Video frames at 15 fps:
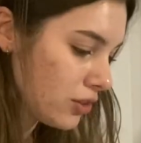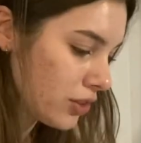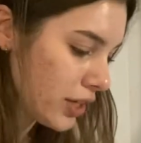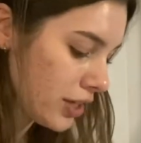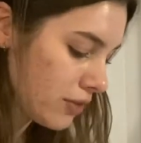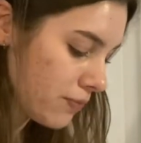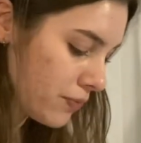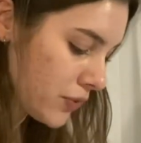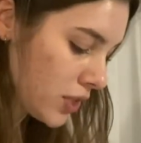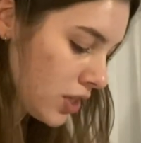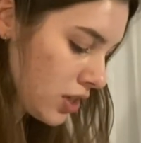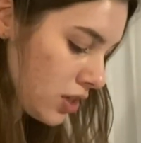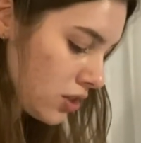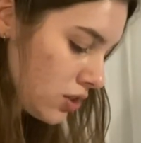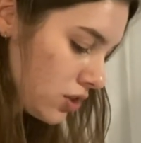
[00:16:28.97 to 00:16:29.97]
Great.
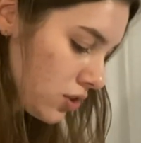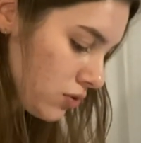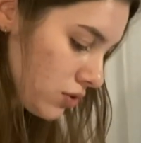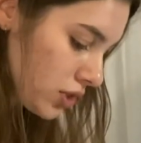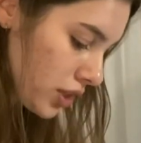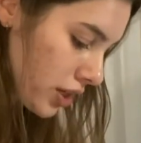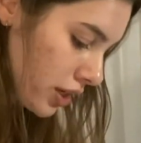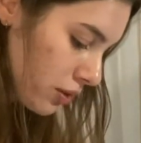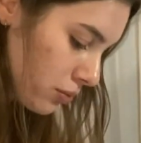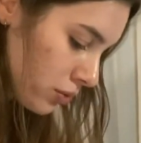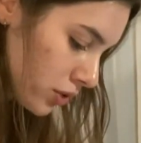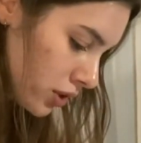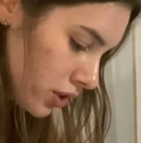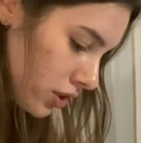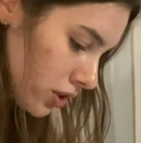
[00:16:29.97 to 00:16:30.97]
Tuesday I
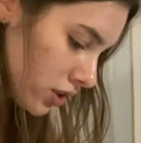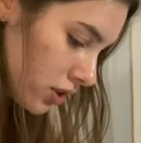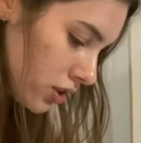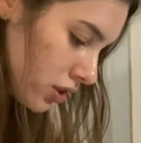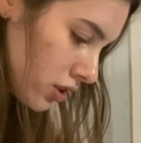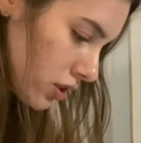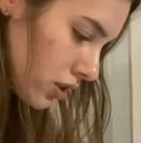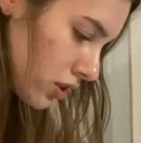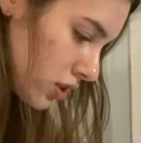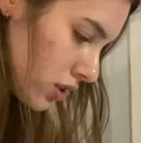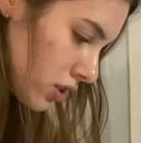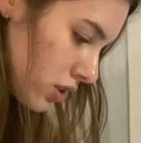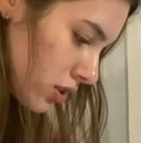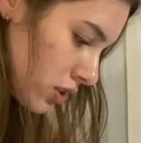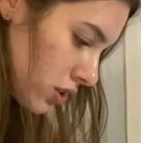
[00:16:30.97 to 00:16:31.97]
work
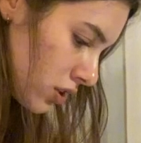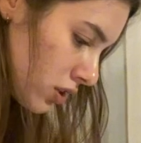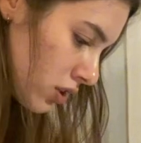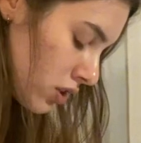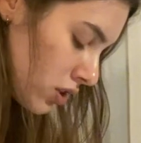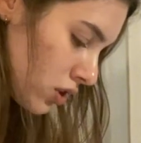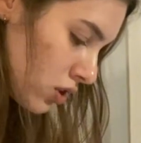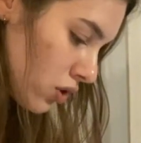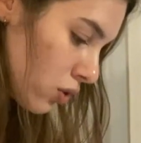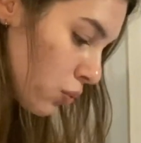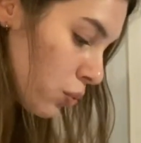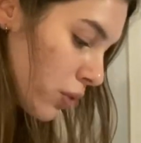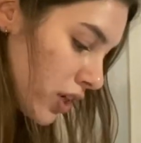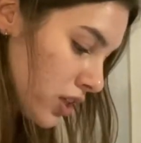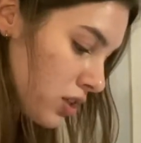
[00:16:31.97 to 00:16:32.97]

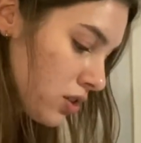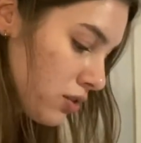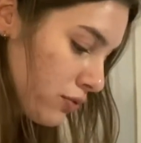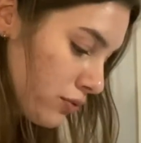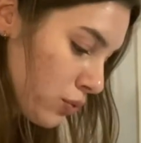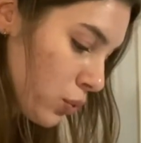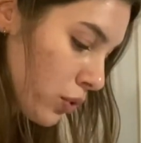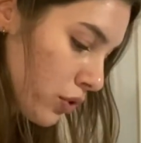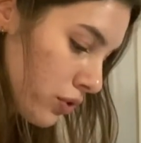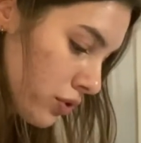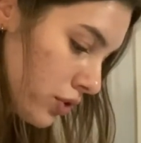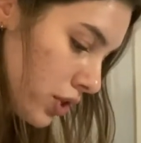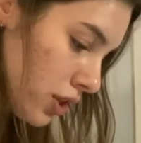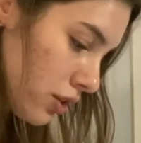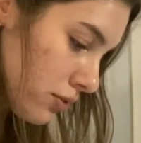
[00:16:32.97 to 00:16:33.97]
1 to
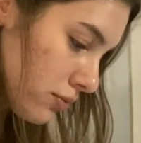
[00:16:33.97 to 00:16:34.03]
4:30.